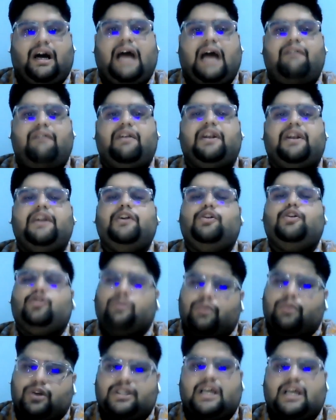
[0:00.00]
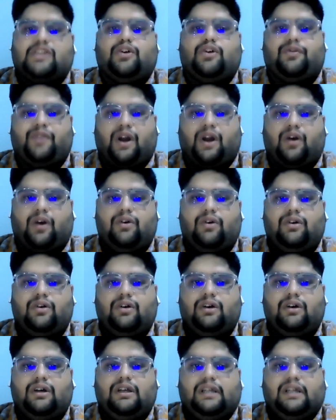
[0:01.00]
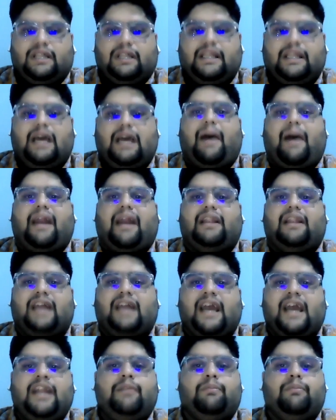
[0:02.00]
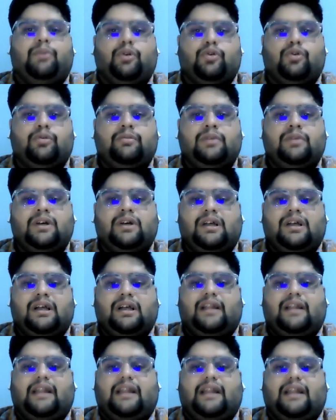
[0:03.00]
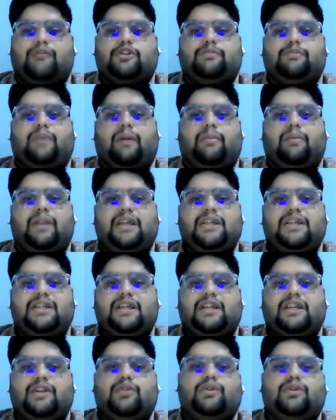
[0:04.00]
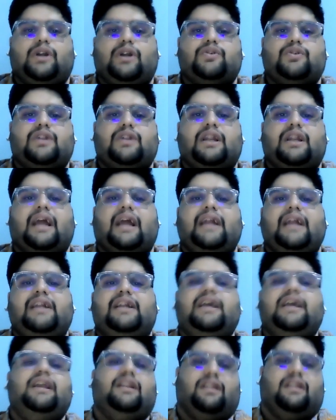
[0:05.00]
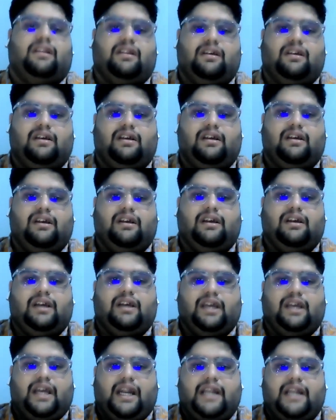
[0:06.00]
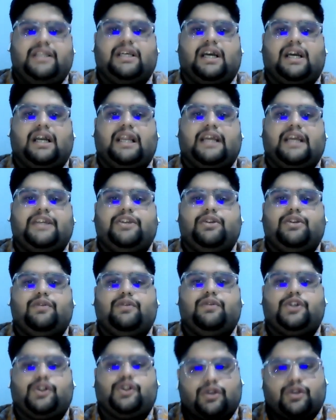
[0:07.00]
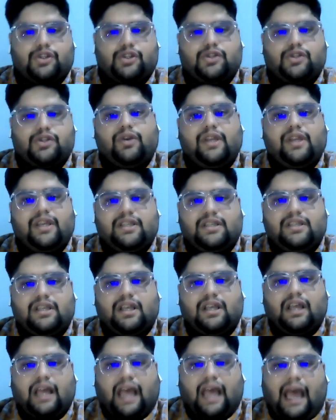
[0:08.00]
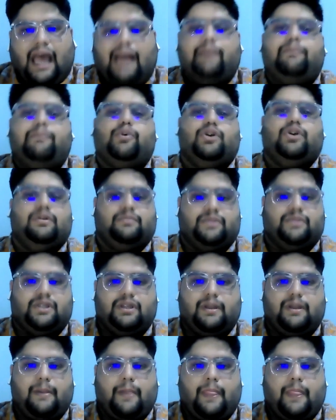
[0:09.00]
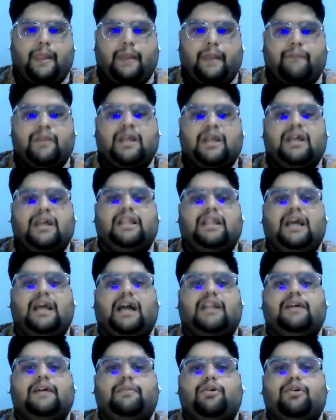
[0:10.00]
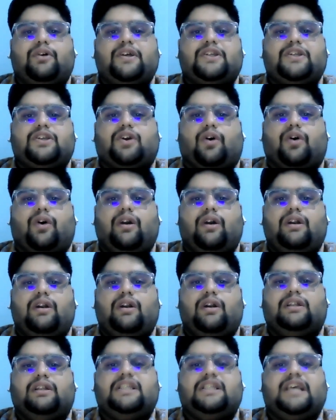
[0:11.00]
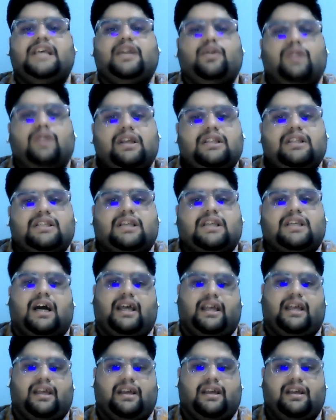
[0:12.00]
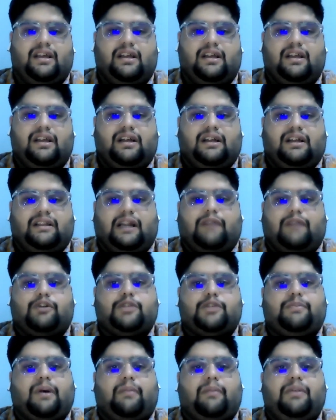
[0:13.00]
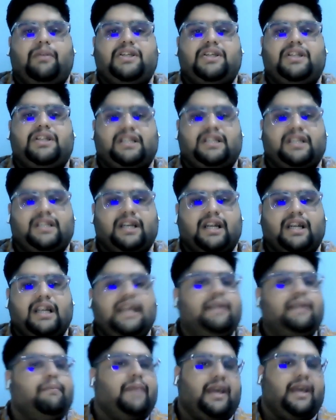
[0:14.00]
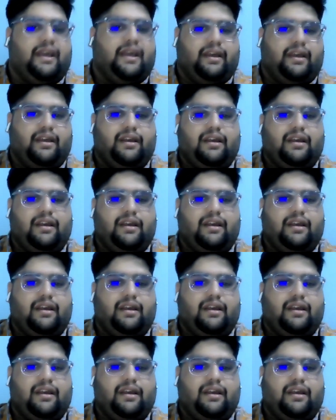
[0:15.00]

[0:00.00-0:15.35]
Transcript: I have written two books as of now, The Amaranthine Bloom, that was published in two thousand nineteen. It is a collection of short stories and poems. The other book is called The Cerulean Sky, that was published recently in May.